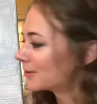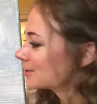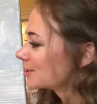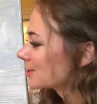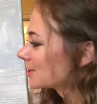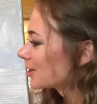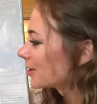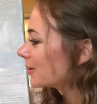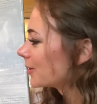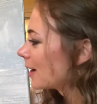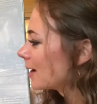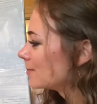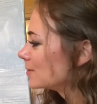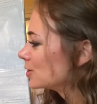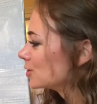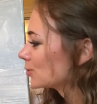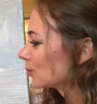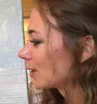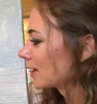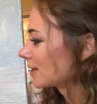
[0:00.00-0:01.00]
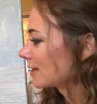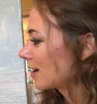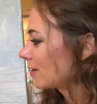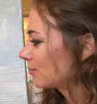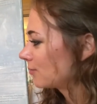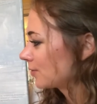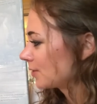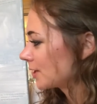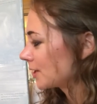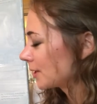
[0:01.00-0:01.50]
so I'm enjoying
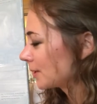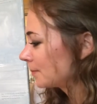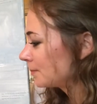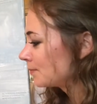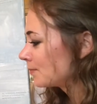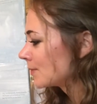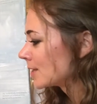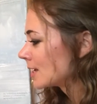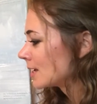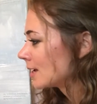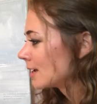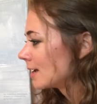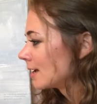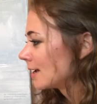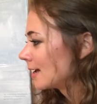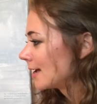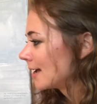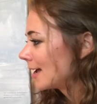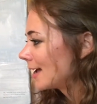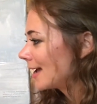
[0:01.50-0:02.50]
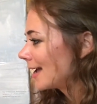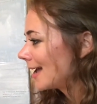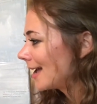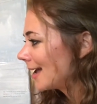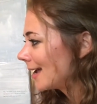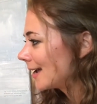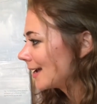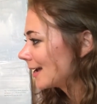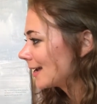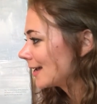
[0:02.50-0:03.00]
that freedom.
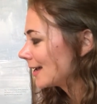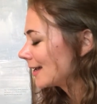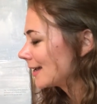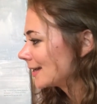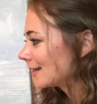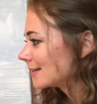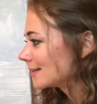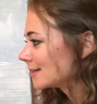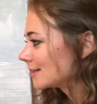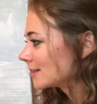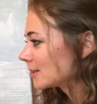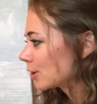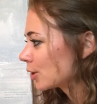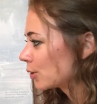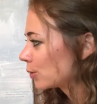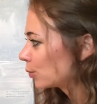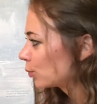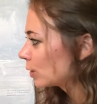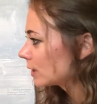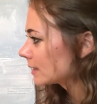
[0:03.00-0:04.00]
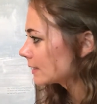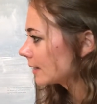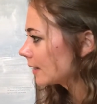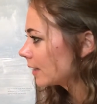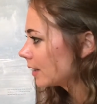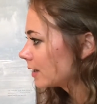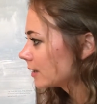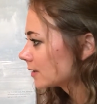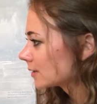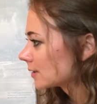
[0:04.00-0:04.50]
And what
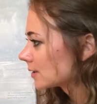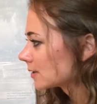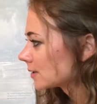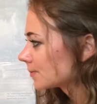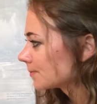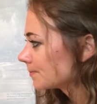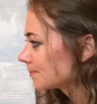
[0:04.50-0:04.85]
else?